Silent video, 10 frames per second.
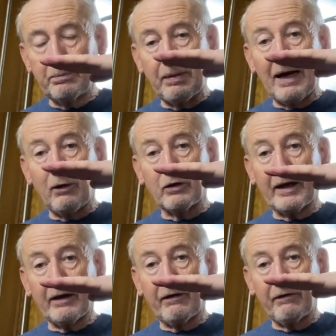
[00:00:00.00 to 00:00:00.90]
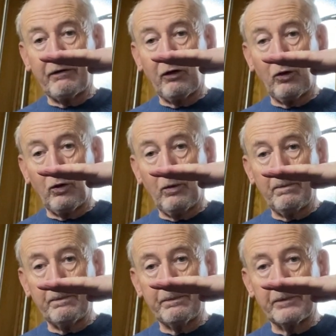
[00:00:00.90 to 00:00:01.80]
bow deck floor,
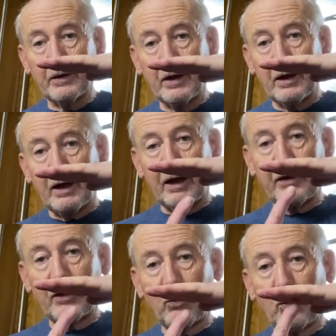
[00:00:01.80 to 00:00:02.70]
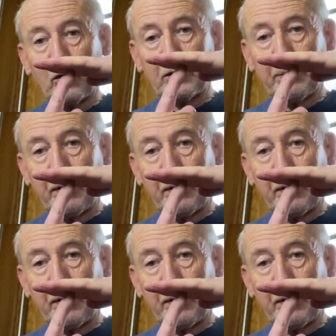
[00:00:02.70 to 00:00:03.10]
and then the water